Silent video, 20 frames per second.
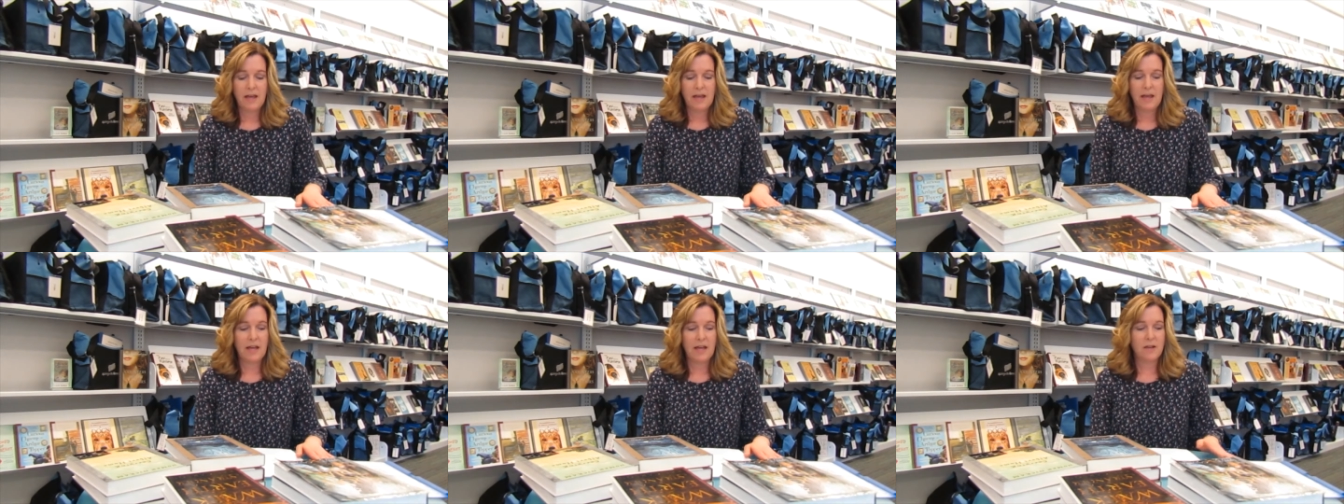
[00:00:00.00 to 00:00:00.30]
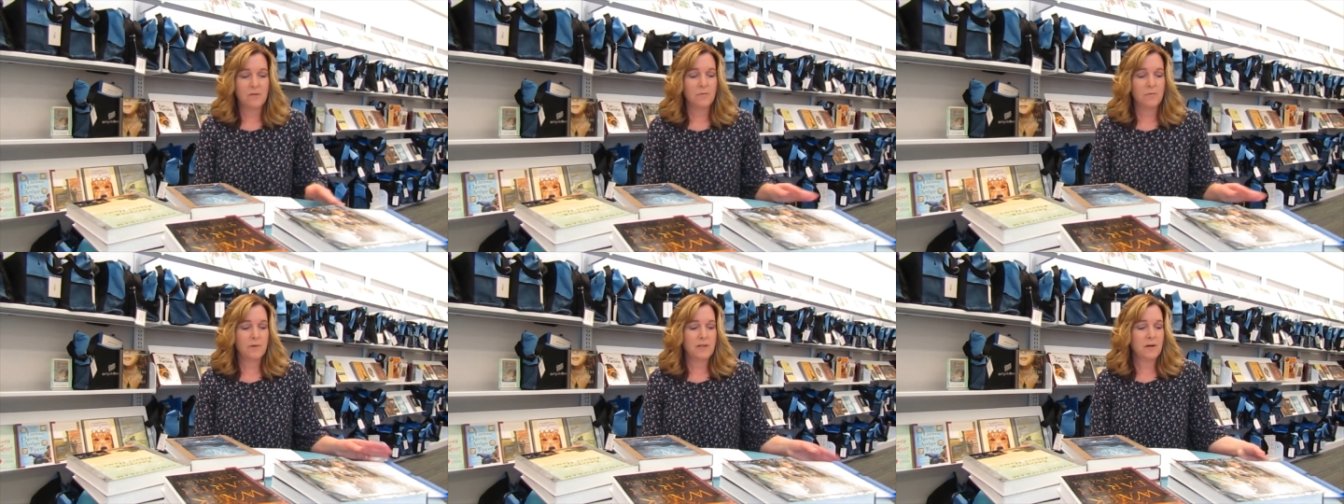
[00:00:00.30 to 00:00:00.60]

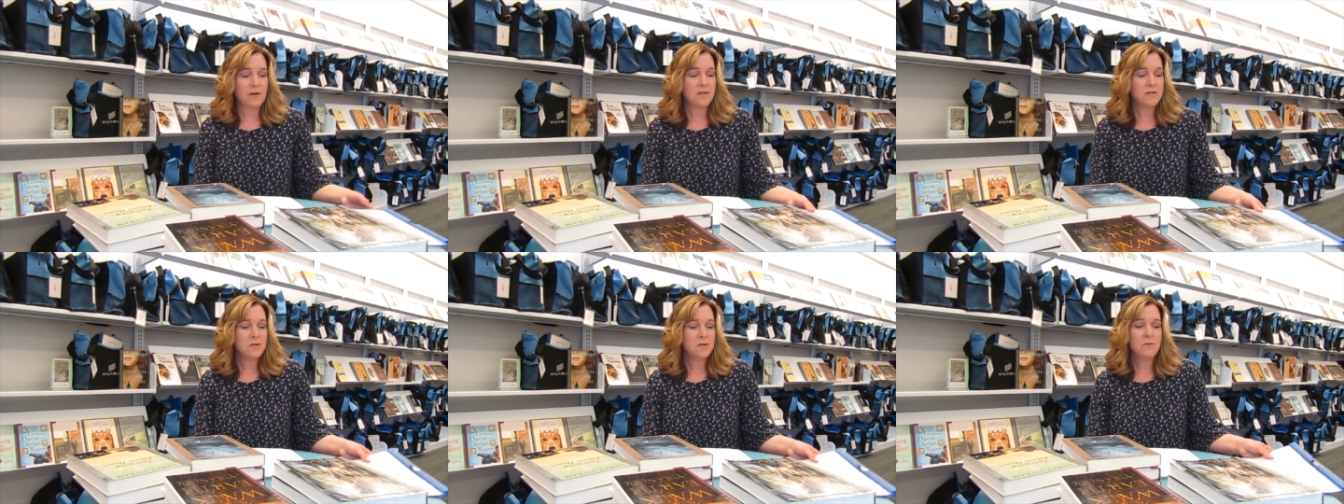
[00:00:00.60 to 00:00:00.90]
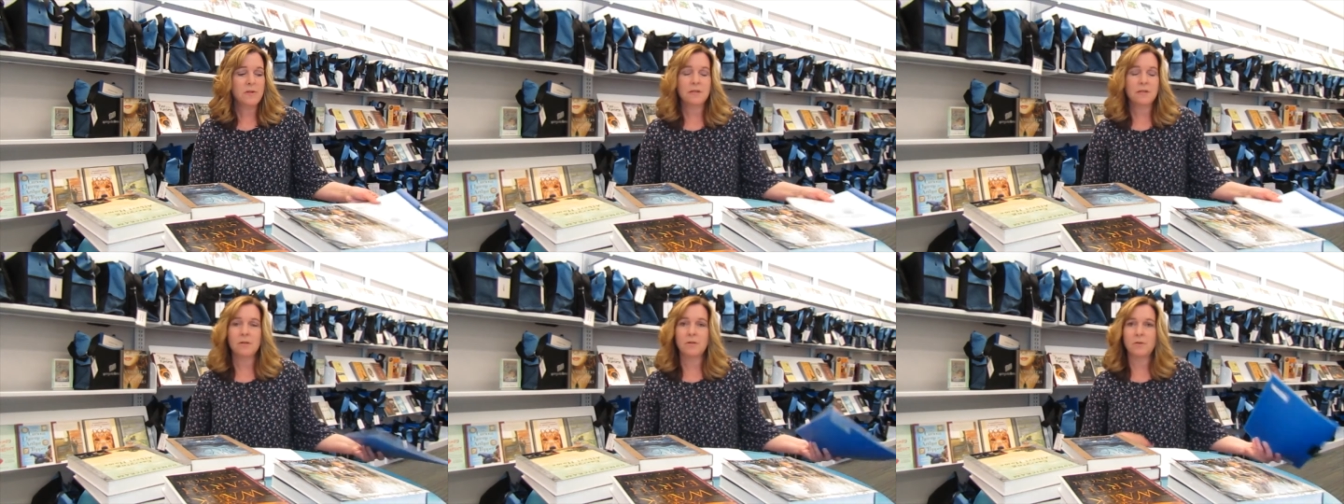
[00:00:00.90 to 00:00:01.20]
and we also
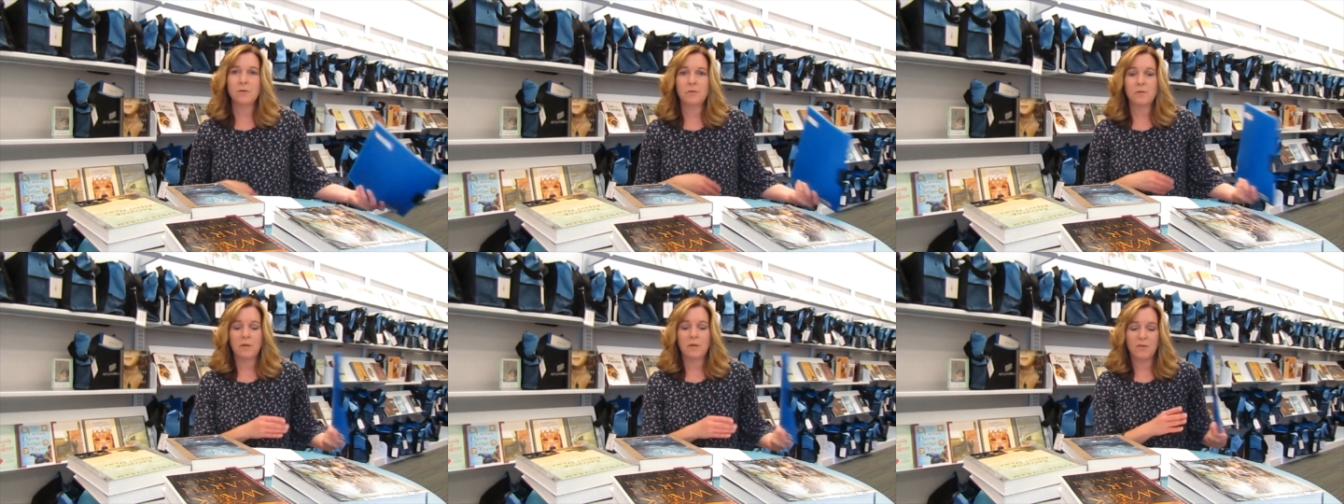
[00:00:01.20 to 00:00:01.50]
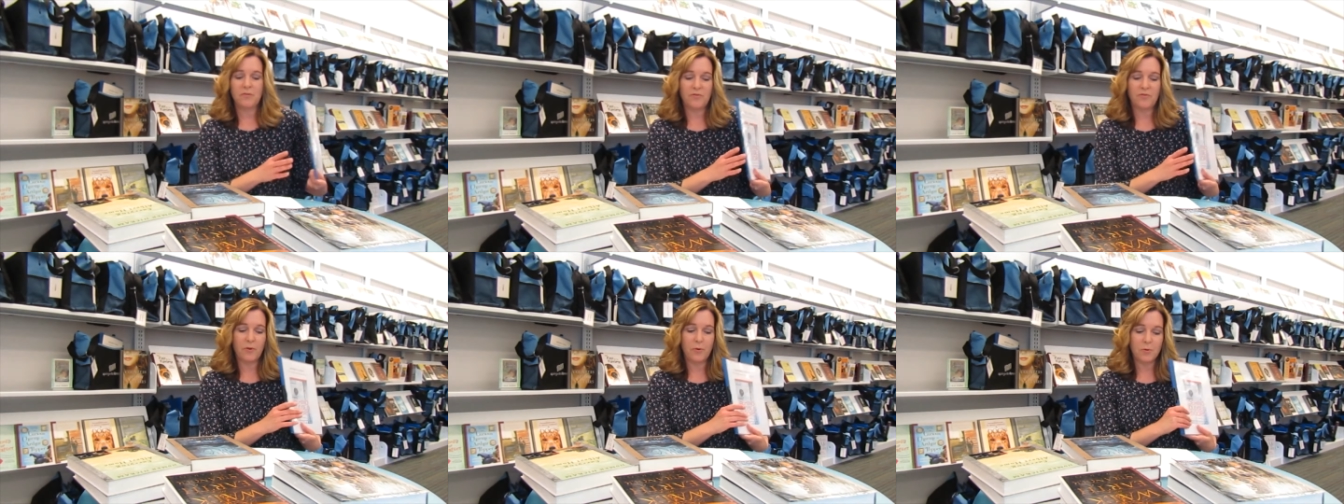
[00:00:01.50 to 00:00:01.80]
include
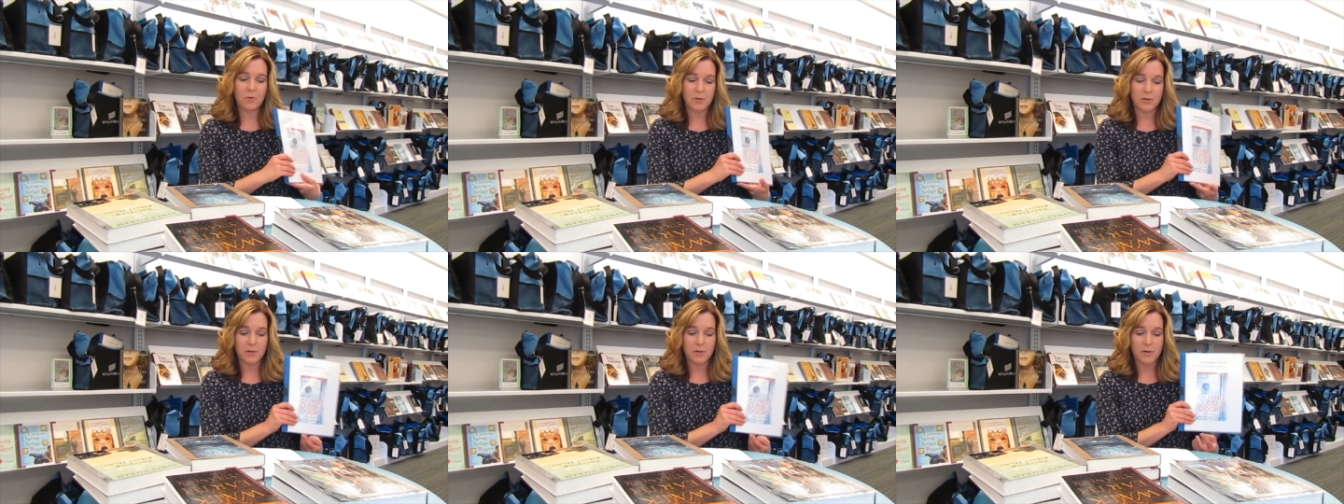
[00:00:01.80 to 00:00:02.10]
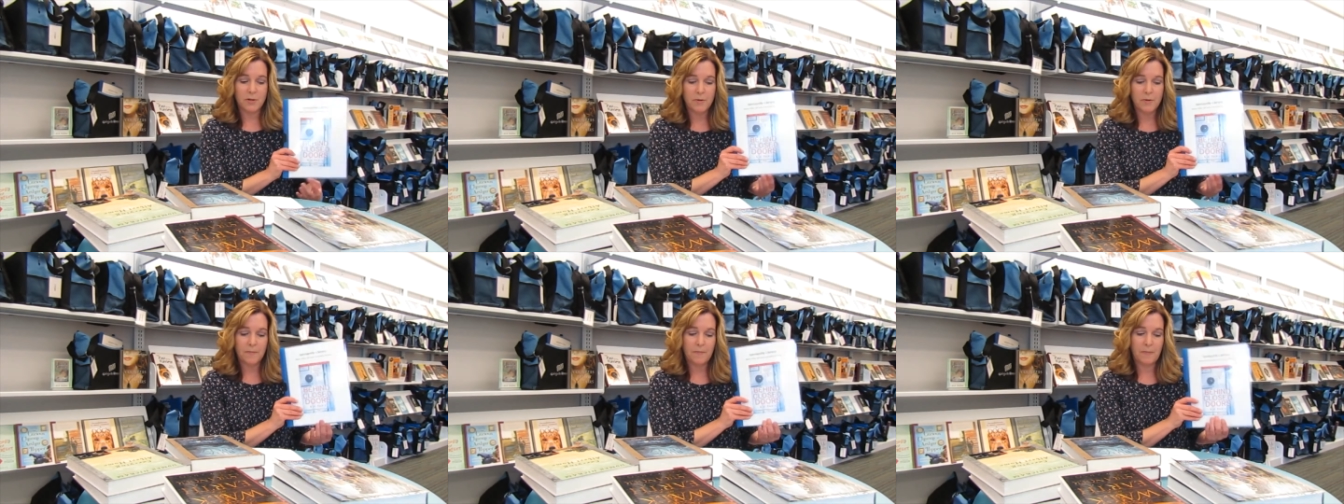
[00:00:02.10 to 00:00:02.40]
a folder.